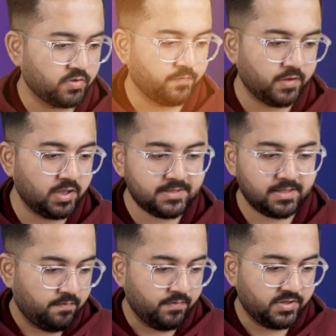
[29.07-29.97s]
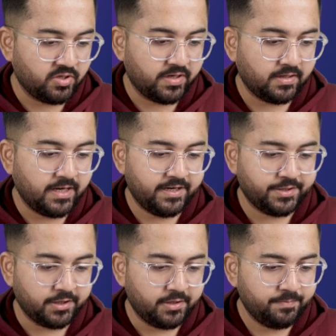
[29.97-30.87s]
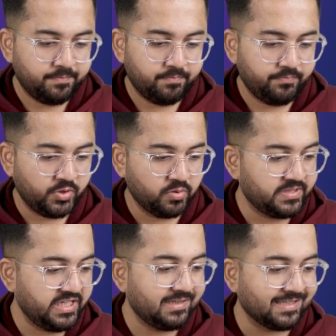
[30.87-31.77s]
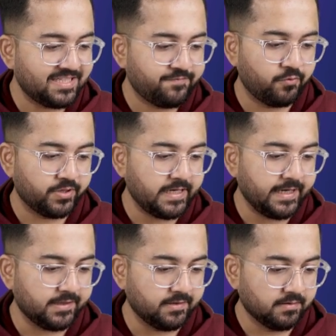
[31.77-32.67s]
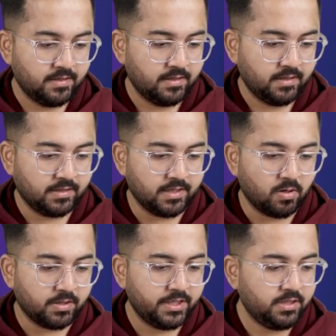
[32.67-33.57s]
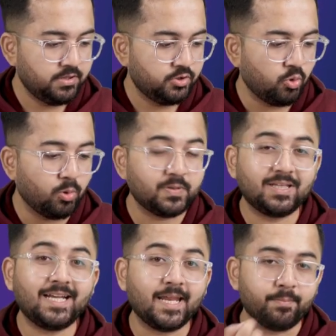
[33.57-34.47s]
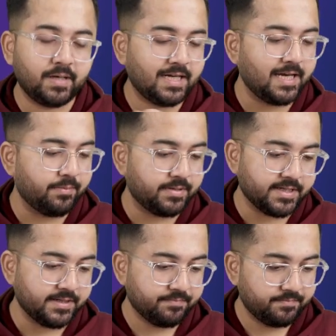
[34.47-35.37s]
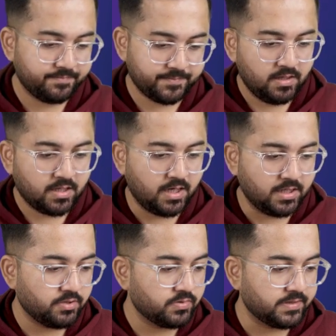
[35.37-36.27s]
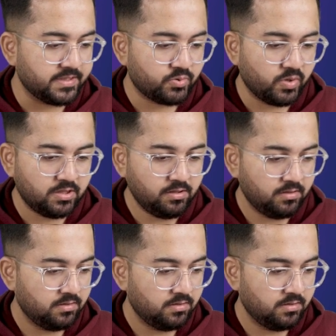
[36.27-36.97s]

So first, once you are in the editor, you will see this folder icon. Click on it to open the template library. I'll use this one.